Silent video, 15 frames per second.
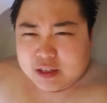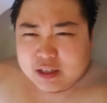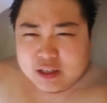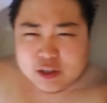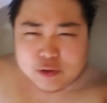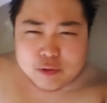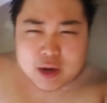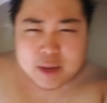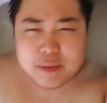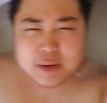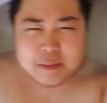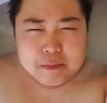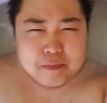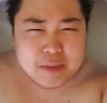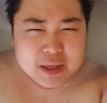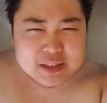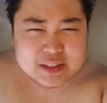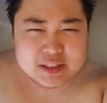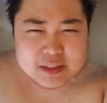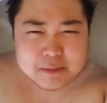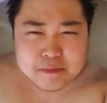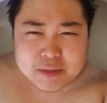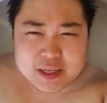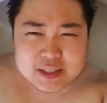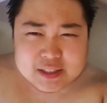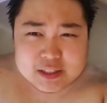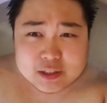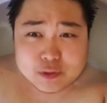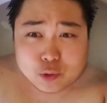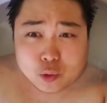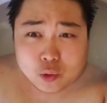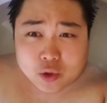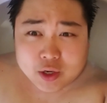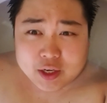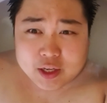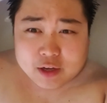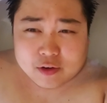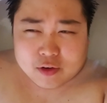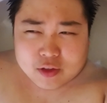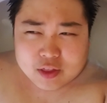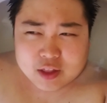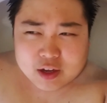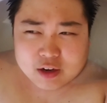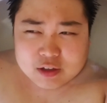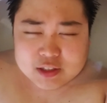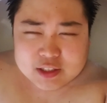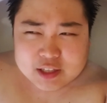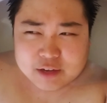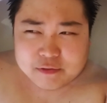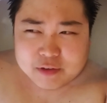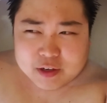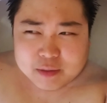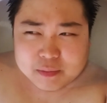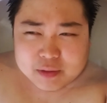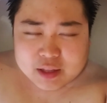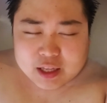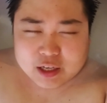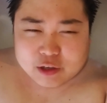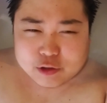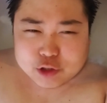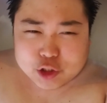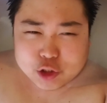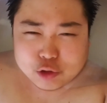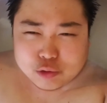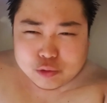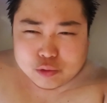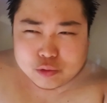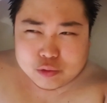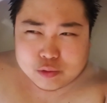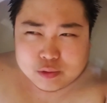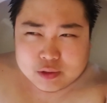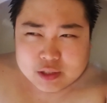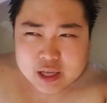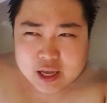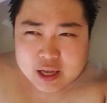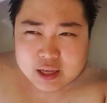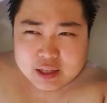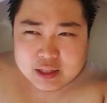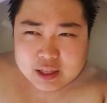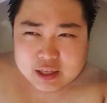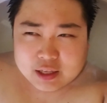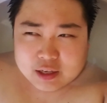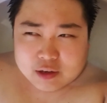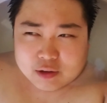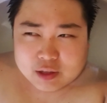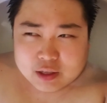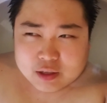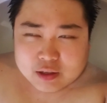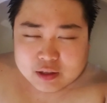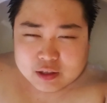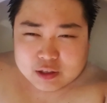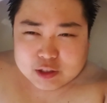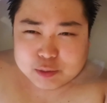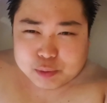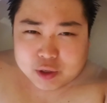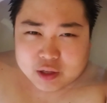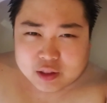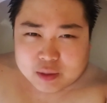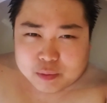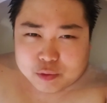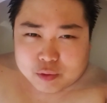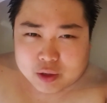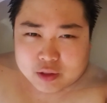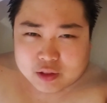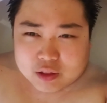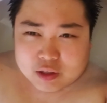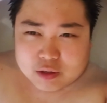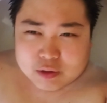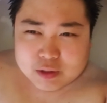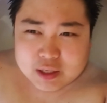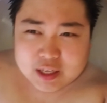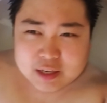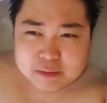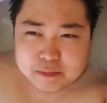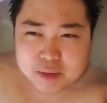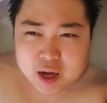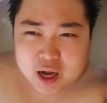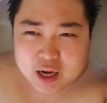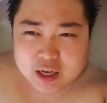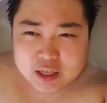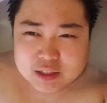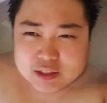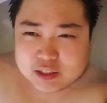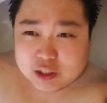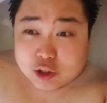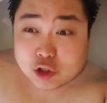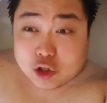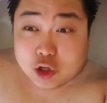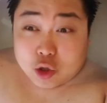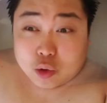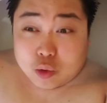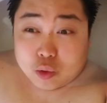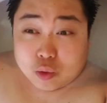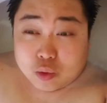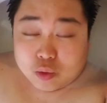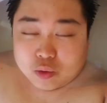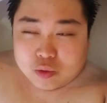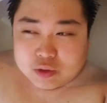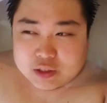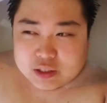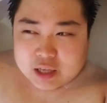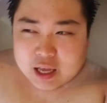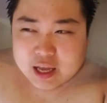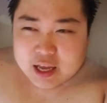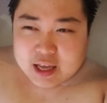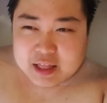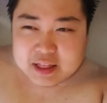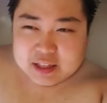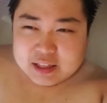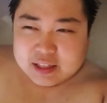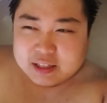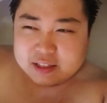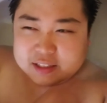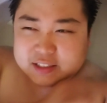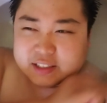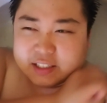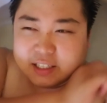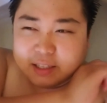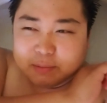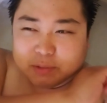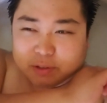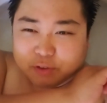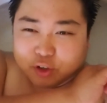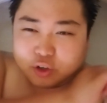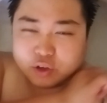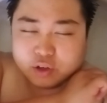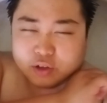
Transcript: grabbing bits and pieces of coin here and there, stuffing them in her shoes, spreading them throughout the little hidden pockets in her clothes and in the seams of her